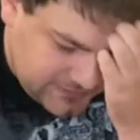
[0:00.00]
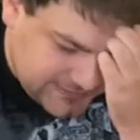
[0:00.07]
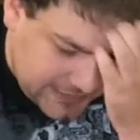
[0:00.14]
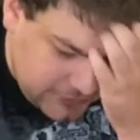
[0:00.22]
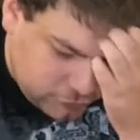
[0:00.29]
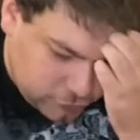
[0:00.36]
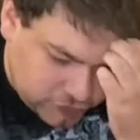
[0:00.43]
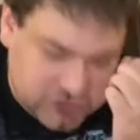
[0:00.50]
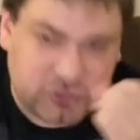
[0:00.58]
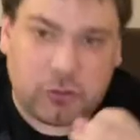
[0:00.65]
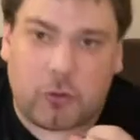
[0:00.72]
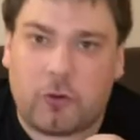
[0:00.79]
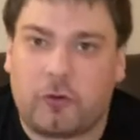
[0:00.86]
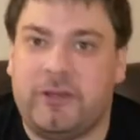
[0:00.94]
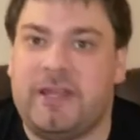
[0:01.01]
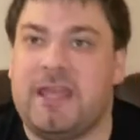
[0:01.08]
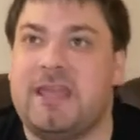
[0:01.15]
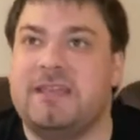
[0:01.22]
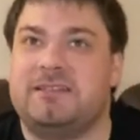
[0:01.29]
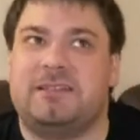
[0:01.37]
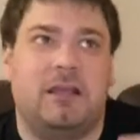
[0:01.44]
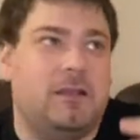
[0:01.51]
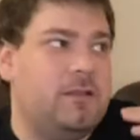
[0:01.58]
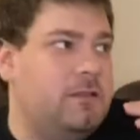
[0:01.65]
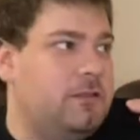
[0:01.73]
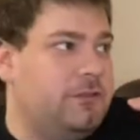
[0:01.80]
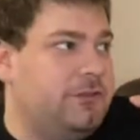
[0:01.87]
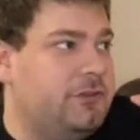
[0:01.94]
central story is
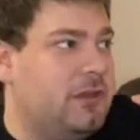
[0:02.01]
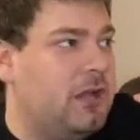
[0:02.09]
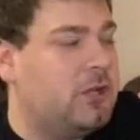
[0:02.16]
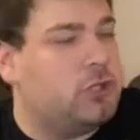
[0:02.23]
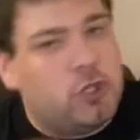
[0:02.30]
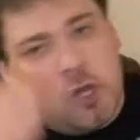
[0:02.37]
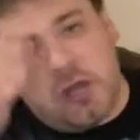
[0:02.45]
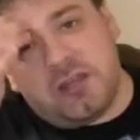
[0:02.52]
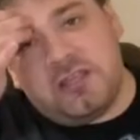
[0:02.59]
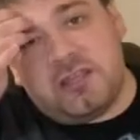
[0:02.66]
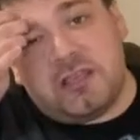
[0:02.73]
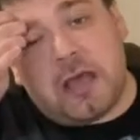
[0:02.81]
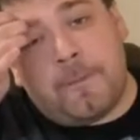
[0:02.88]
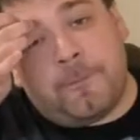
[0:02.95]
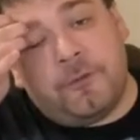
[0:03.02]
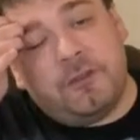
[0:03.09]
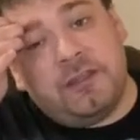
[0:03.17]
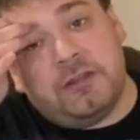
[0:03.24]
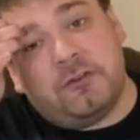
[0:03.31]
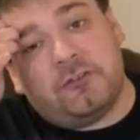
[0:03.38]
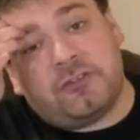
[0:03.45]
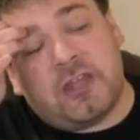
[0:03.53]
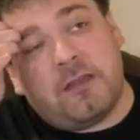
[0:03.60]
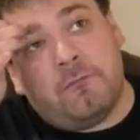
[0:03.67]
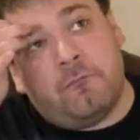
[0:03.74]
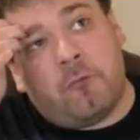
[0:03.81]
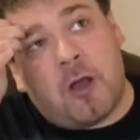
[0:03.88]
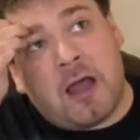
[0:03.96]
a good couple years
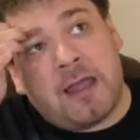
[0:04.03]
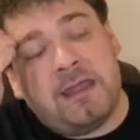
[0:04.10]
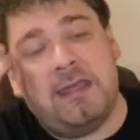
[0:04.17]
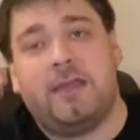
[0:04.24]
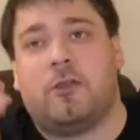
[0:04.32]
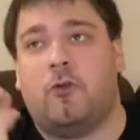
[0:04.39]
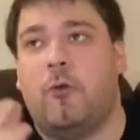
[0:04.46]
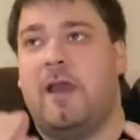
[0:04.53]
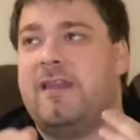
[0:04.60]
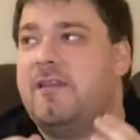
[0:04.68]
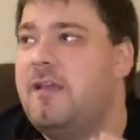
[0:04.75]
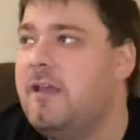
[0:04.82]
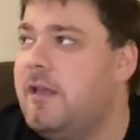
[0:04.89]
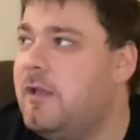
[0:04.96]
why he quit.